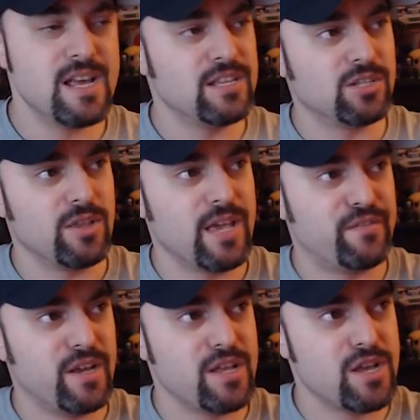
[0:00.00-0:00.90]
So they
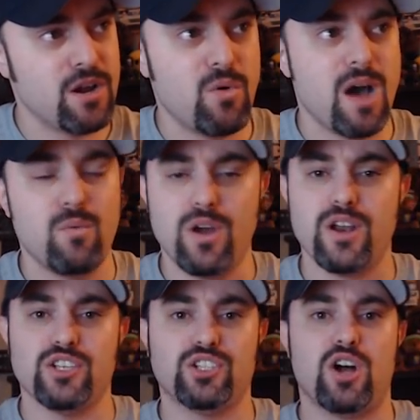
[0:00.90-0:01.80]
figure, you know what? We're going
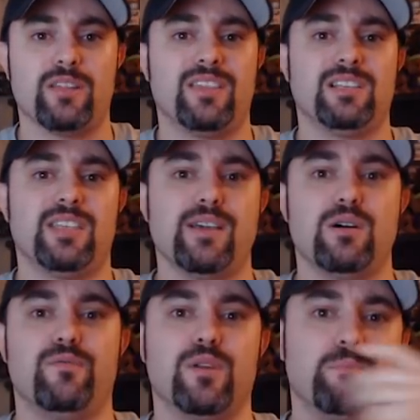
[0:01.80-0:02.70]
to start this thing
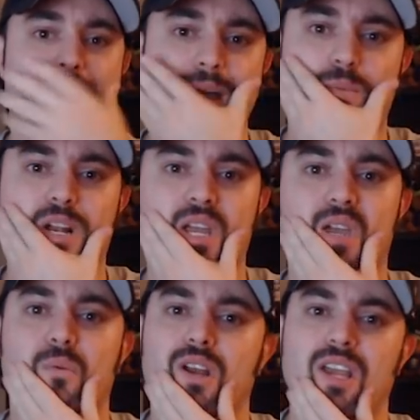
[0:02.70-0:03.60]
off with a bang. We're going
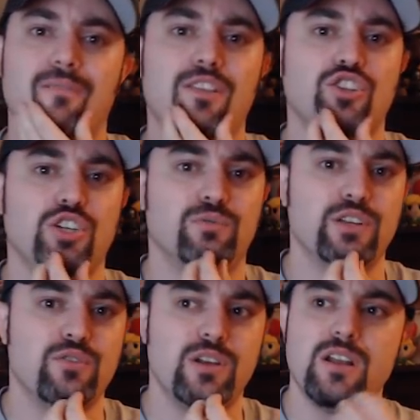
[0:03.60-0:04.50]
to give you the Shield
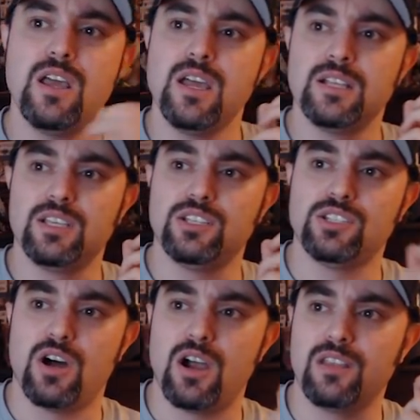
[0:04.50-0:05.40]
reunion to
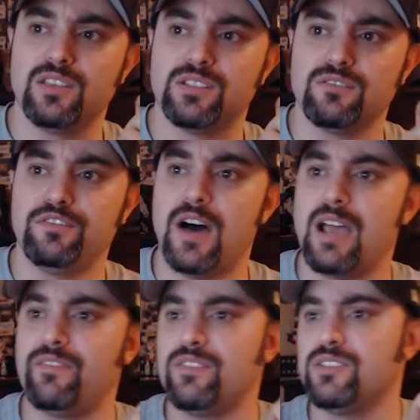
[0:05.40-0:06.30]
start the
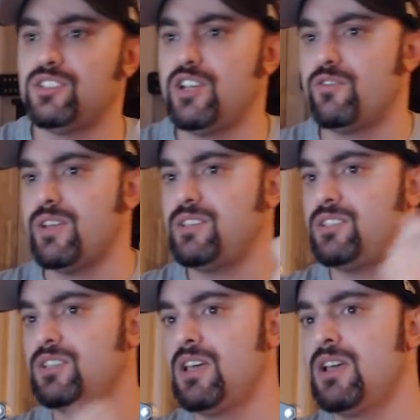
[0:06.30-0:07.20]
Survivor Series.